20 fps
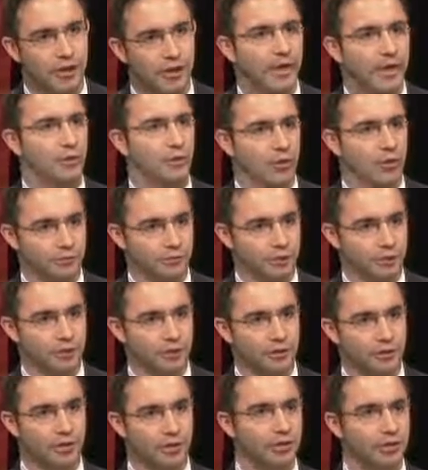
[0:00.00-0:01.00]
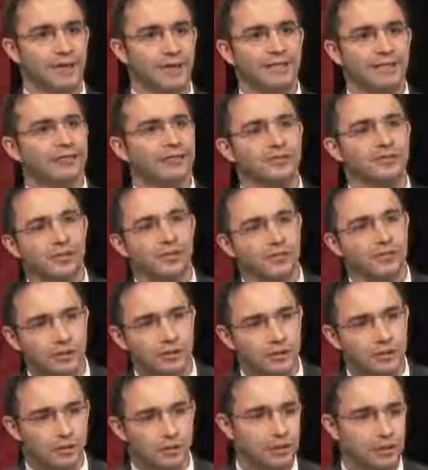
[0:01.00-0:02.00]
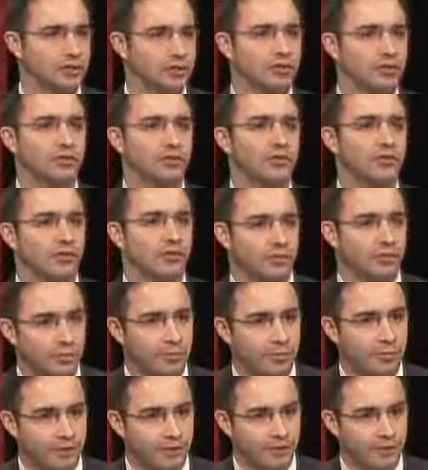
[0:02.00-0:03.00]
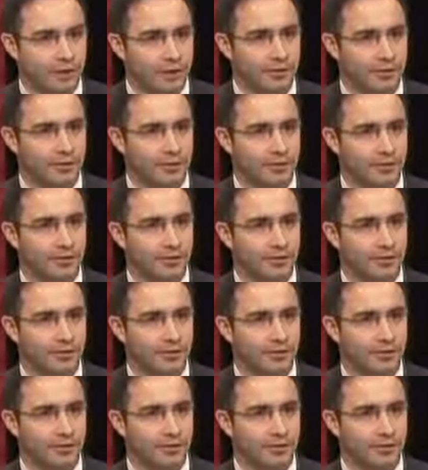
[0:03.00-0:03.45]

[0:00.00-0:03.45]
And what does it do? It doesn't increase tuition to 2 or 3%.